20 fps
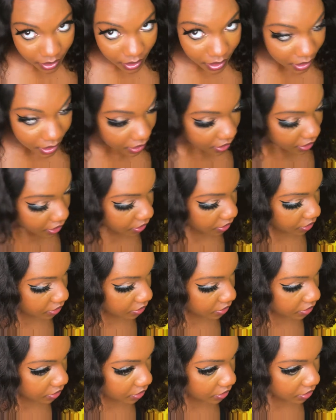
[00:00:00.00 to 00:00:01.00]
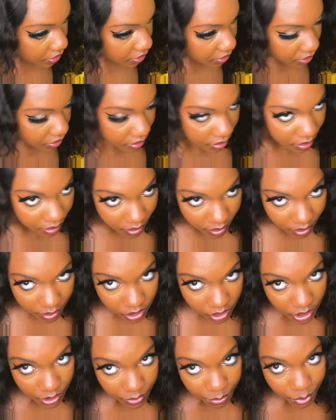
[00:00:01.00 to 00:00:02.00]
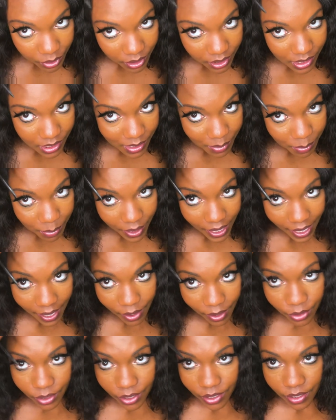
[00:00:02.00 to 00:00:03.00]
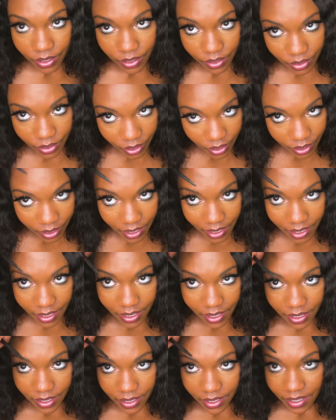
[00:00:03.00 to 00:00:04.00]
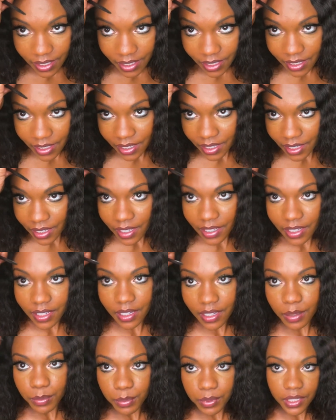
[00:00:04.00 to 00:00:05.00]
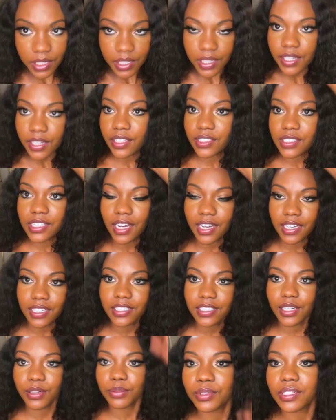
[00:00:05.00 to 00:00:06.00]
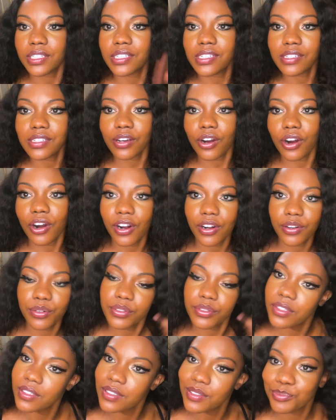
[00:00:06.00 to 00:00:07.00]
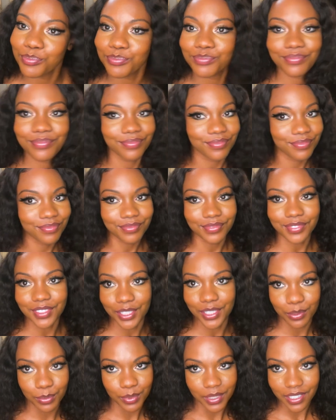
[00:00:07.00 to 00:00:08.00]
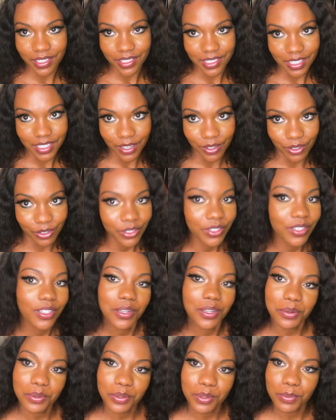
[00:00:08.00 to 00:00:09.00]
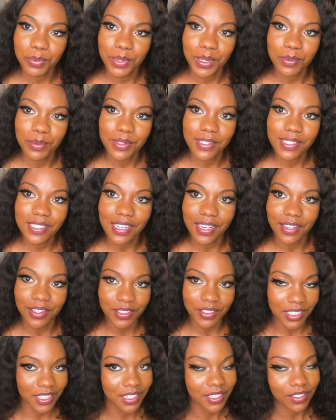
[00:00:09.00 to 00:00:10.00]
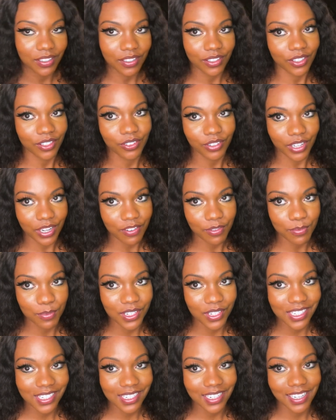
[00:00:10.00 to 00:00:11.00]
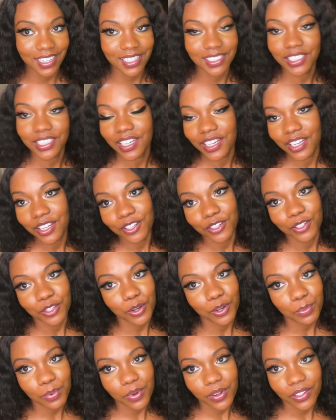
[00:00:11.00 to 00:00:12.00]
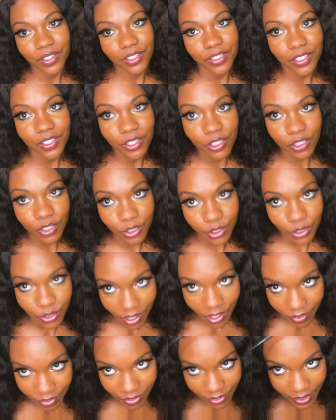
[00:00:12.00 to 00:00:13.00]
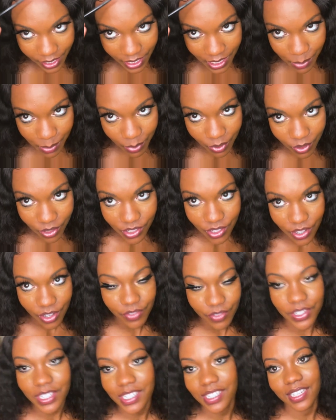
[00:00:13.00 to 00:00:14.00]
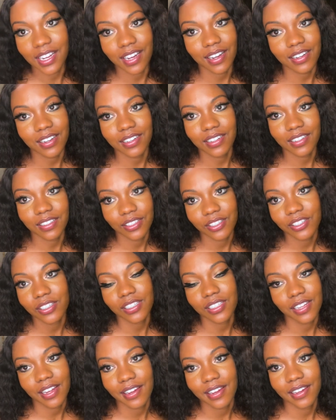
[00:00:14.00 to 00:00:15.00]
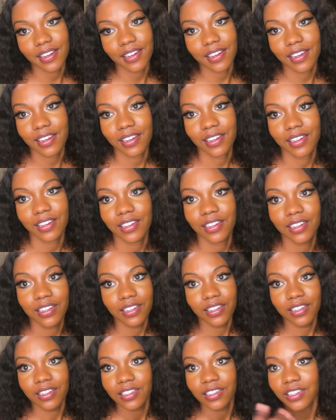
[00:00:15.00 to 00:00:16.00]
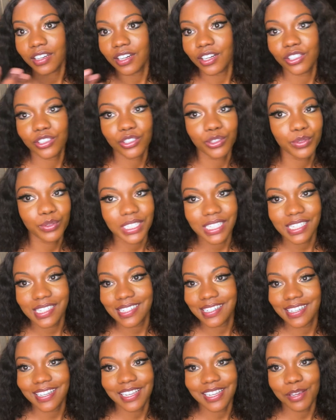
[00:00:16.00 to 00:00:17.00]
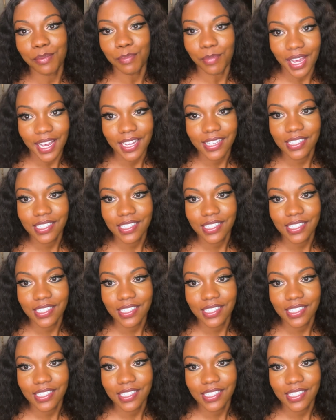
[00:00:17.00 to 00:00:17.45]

And just put in some powder along here and up in here, tie it down scarf, you'll be good to go. No one will be able to tell, and it'll look great from on stage. No pulling the glue. If this pulls off, it's not gonna look like a gluey, sticky mess.